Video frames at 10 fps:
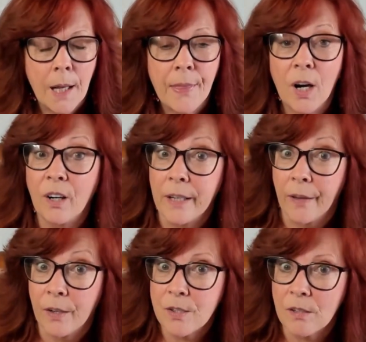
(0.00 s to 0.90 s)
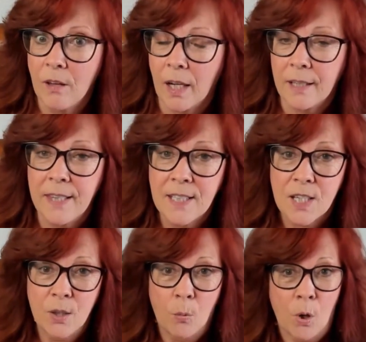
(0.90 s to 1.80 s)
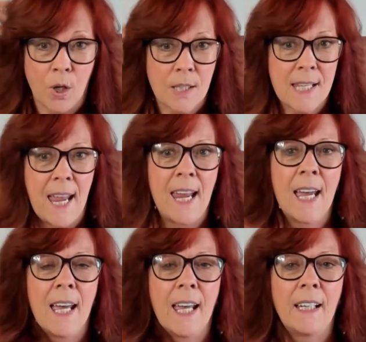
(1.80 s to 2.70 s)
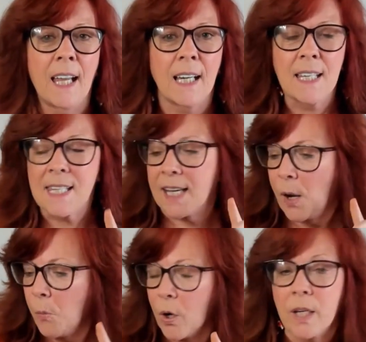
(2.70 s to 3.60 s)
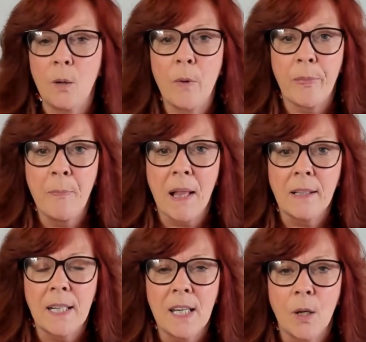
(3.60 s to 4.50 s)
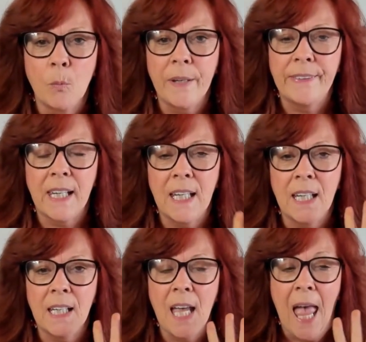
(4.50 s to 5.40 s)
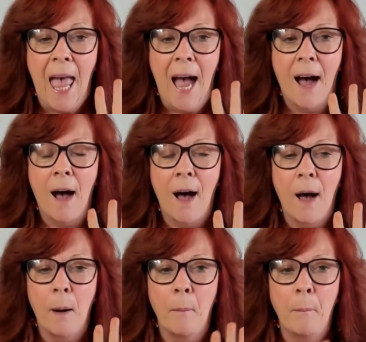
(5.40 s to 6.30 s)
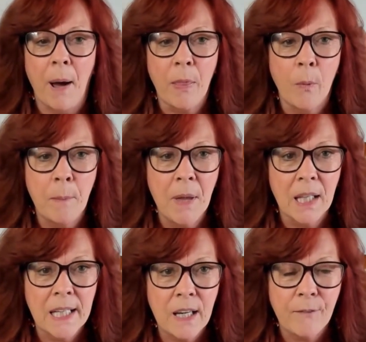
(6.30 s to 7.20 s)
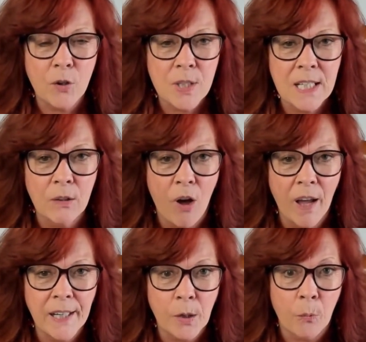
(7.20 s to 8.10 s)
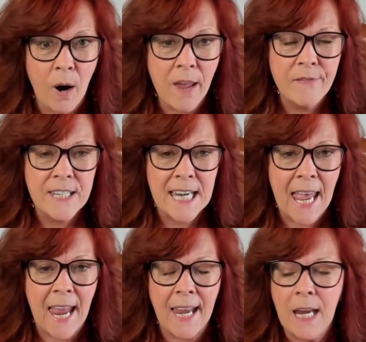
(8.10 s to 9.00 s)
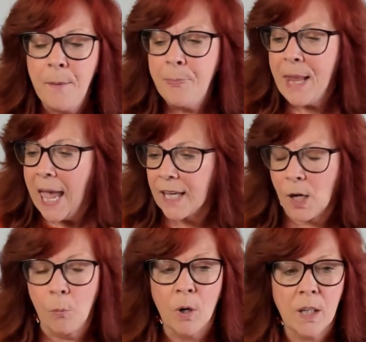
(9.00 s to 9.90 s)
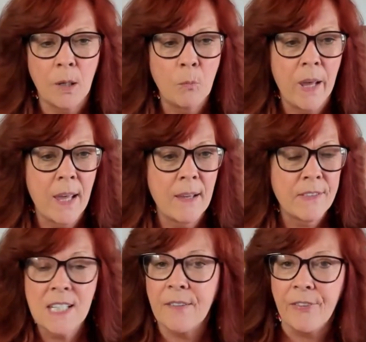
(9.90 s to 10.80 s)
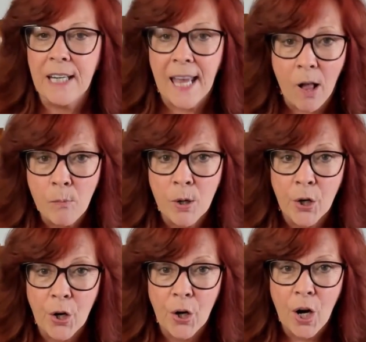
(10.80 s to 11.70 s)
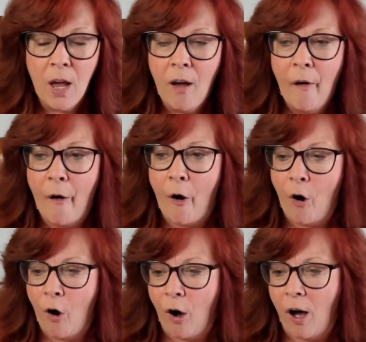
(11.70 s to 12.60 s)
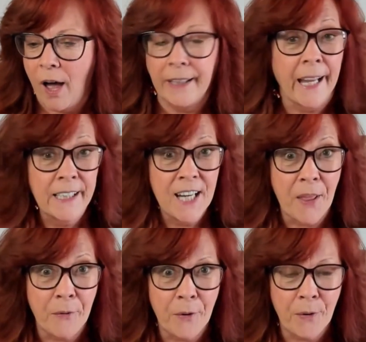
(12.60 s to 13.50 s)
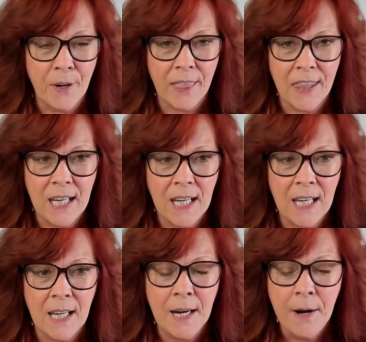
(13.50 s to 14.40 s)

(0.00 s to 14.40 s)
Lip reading: there's a lot of things in the works. And like I said, I'm working with Melody on one thing. By the way, Melody, if you're still on, it arrived today. And I'm working with Tiffany Homer on another thing.